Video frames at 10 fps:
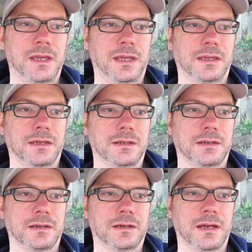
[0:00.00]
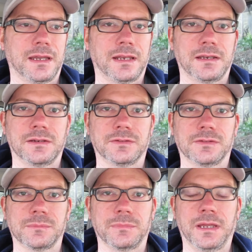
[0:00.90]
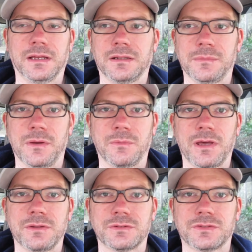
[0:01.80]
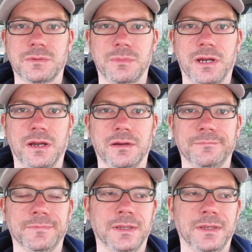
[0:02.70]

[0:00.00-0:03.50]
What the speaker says: and I get into some inclement weather somewhere